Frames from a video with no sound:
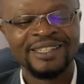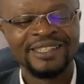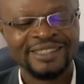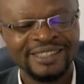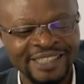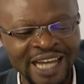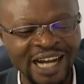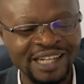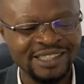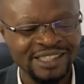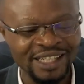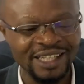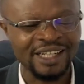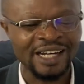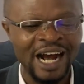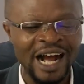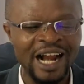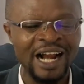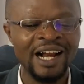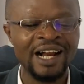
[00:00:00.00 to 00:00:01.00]

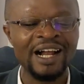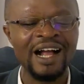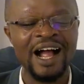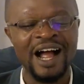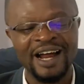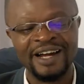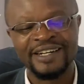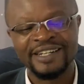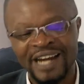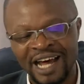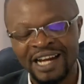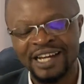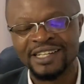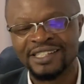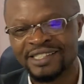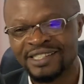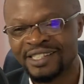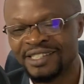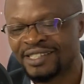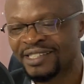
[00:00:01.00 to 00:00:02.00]
Tactical
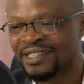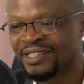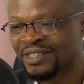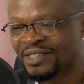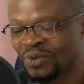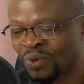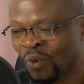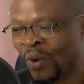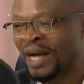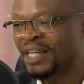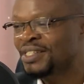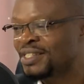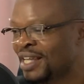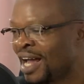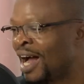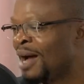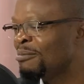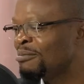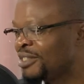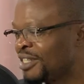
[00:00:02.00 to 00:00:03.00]
analysis.
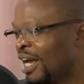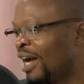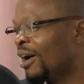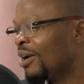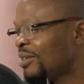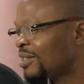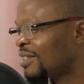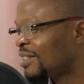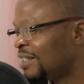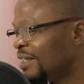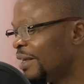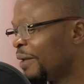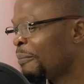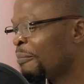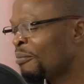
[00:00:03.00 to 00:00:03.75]
Westham Chelsea.